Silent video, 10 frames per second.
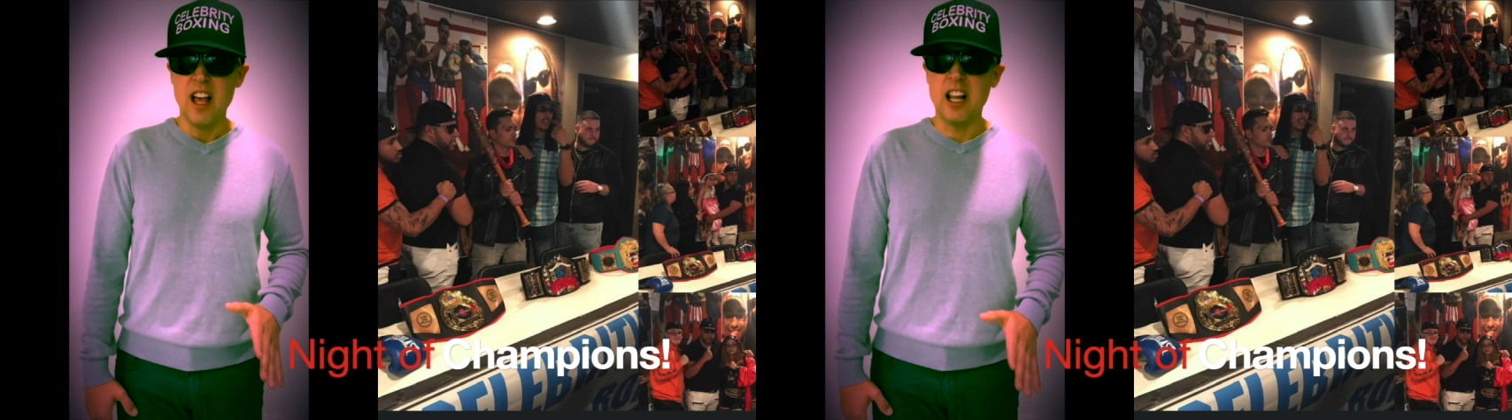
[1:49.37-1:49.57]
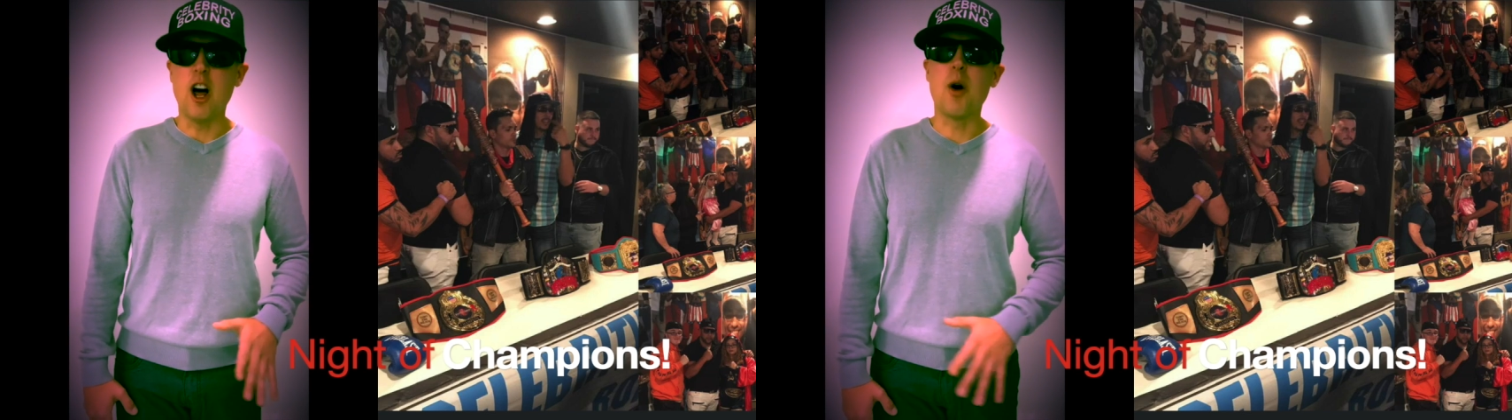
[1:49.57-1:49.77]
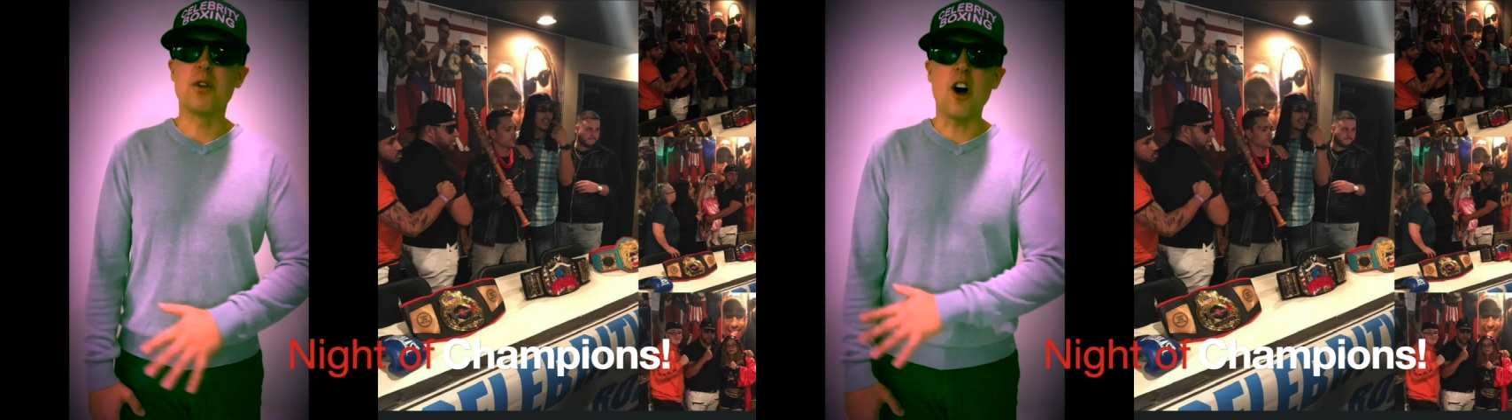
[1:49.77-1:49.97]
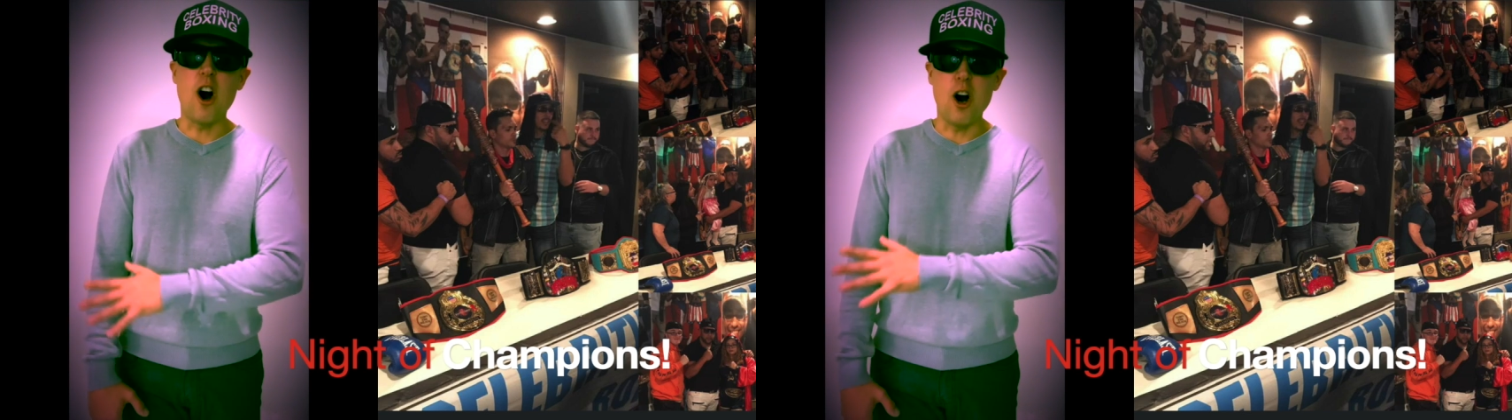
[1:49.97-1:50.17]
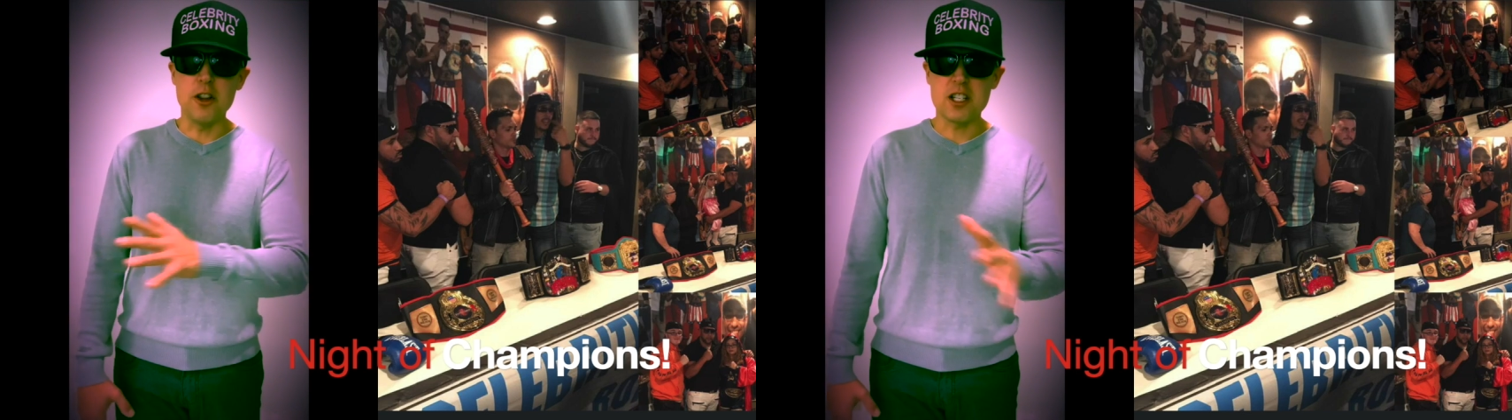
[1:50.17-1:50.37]
along with
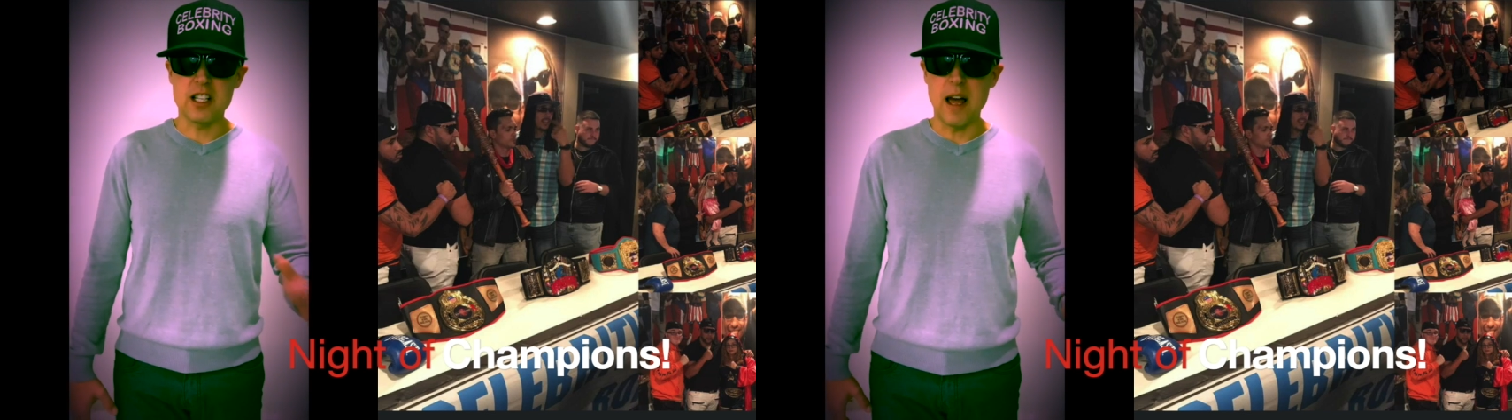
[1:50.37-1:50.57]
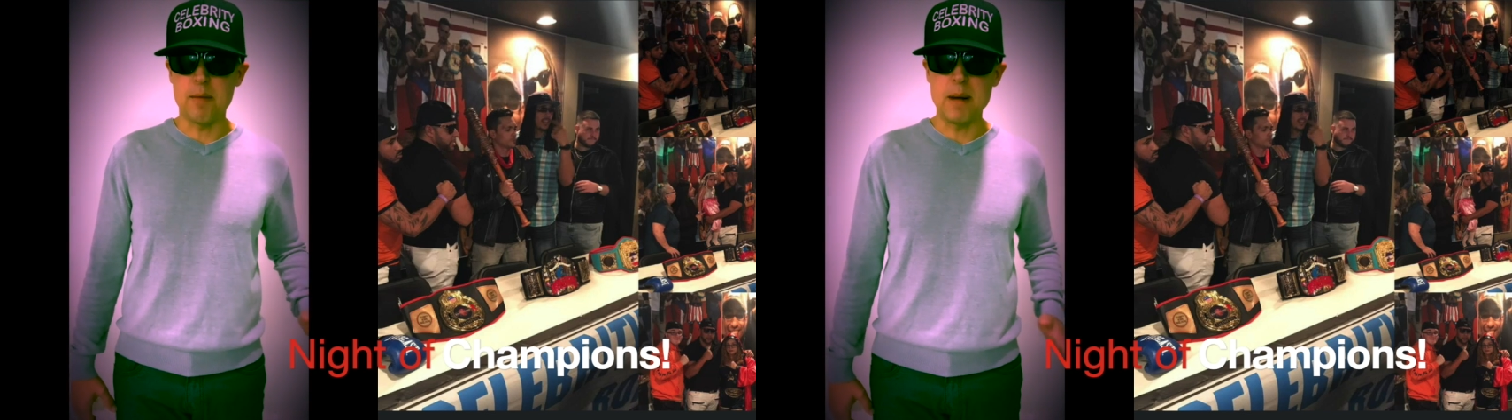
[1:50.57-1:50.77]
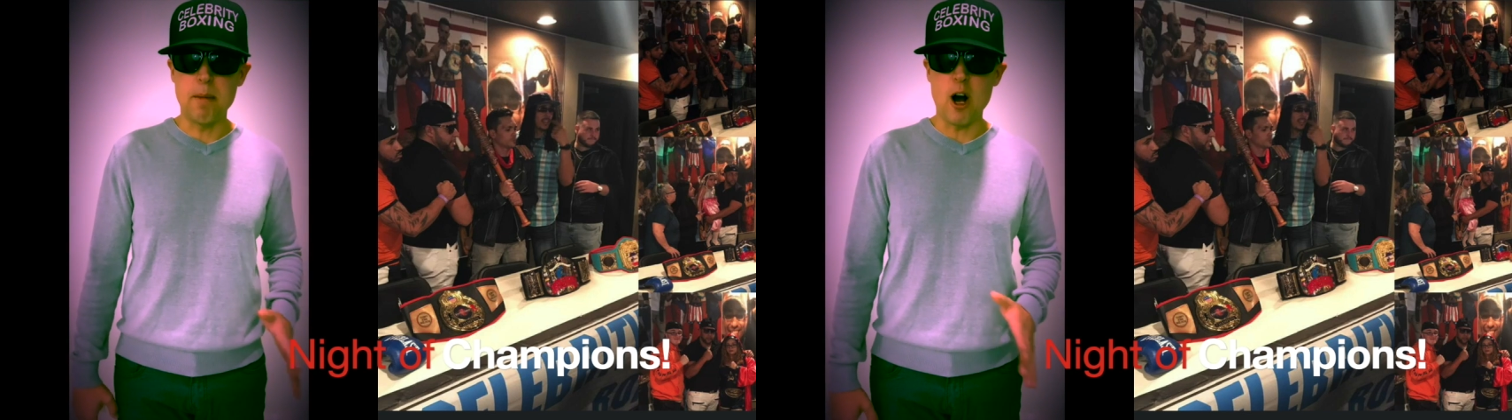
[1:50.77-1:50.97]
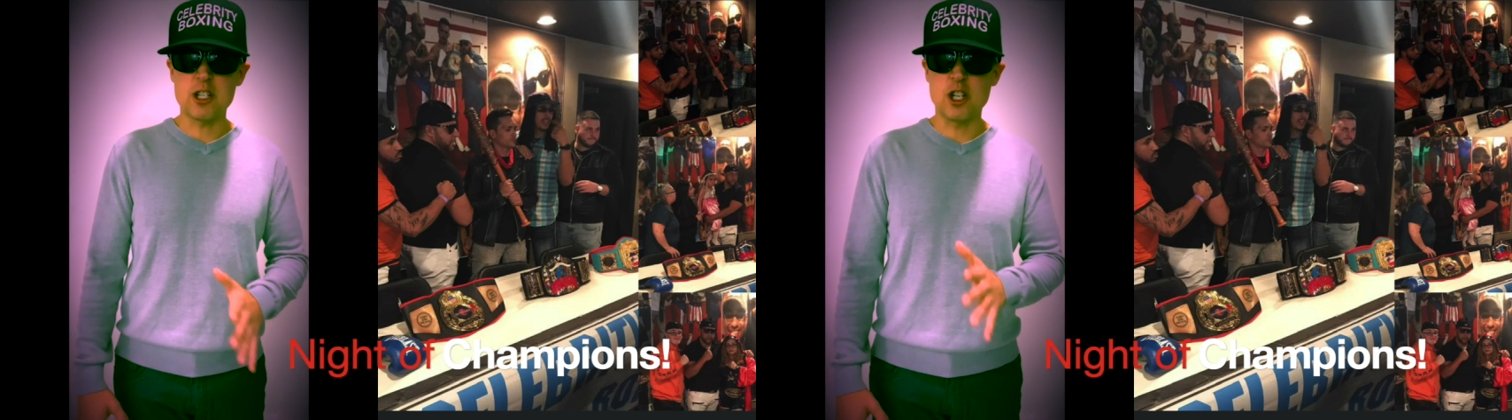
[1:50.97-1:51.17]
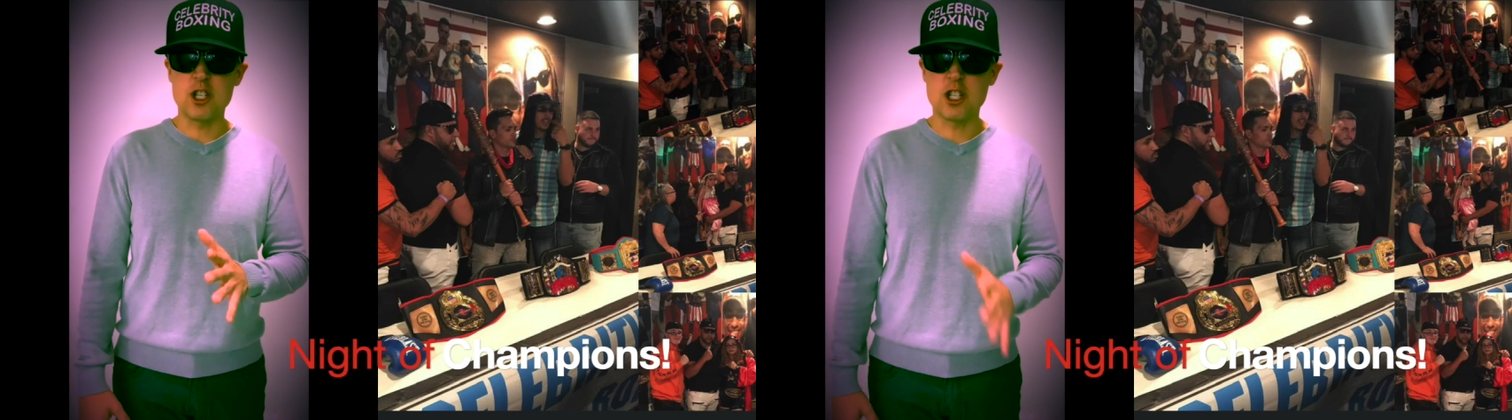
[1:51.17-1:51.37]
all the celebrity
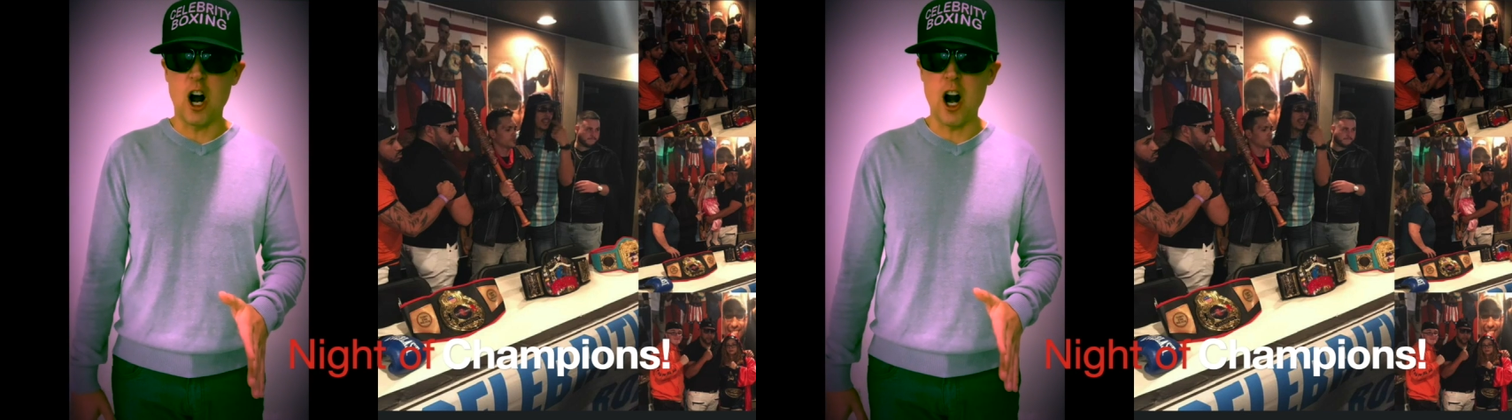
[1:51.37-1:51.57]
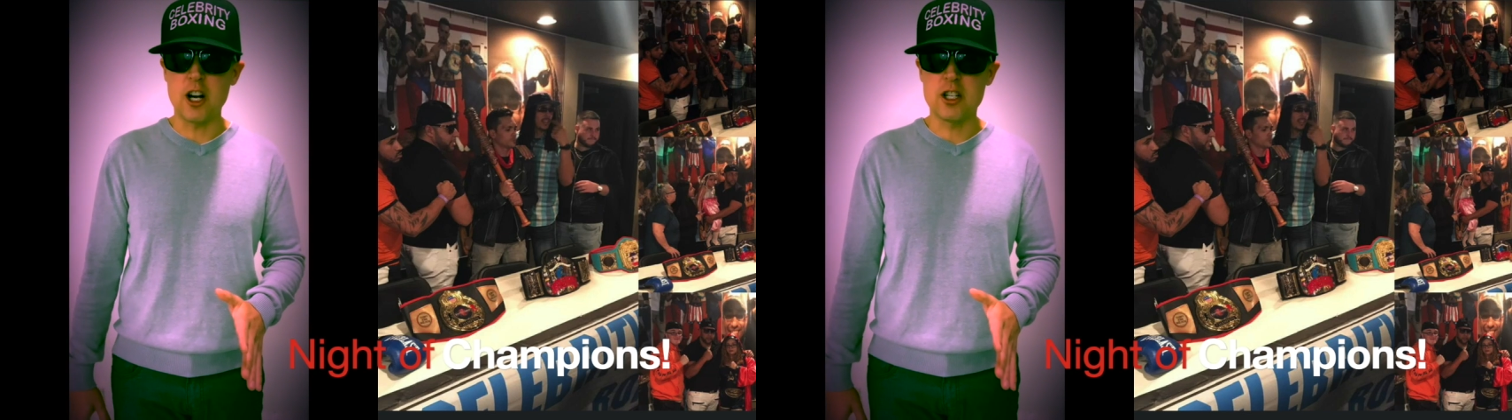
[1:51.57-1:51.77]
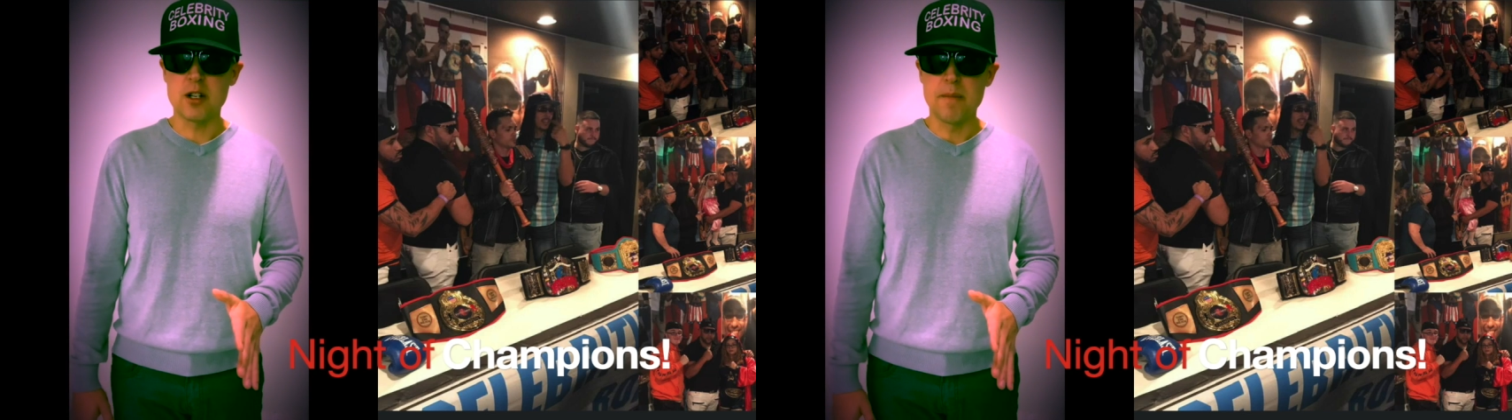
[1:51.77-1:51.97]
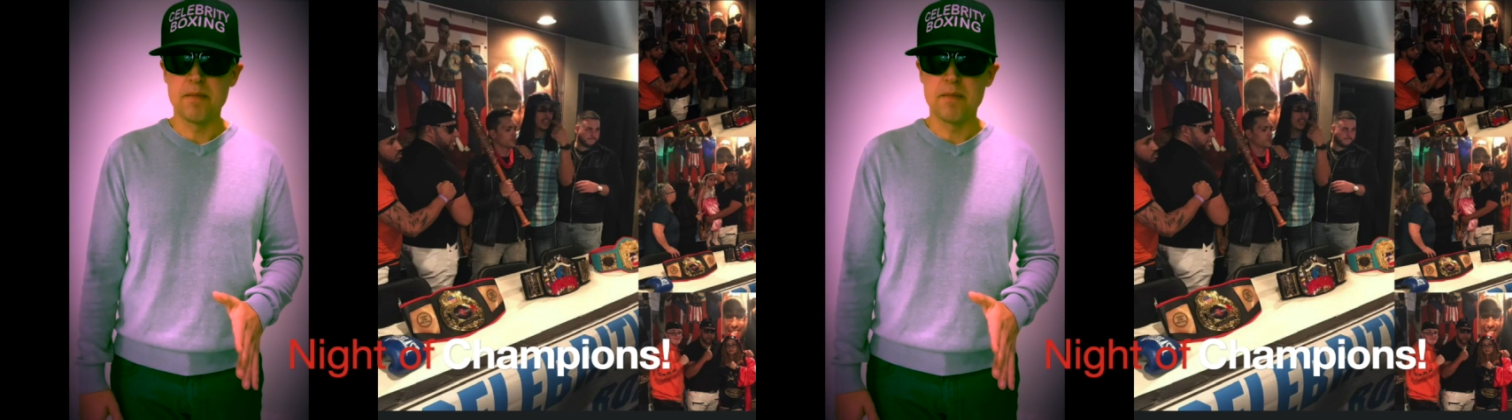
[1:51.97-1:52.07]
boxing stars,